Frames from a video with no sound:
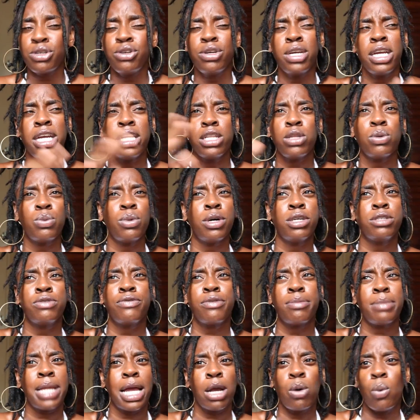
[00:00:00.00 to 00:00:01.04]
so you can get the ones
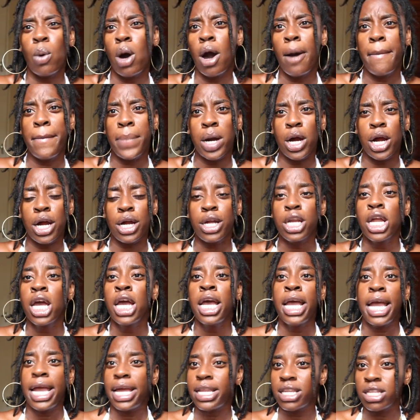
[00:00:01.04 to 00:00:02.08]
from like Walmart
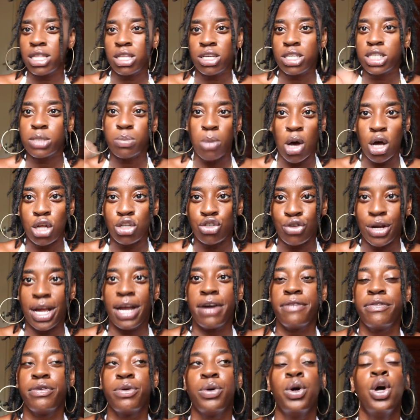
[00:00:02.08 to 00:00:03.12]
and the little small
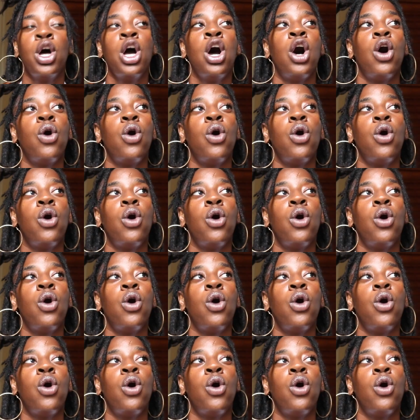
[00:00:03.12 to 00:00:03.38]
travel,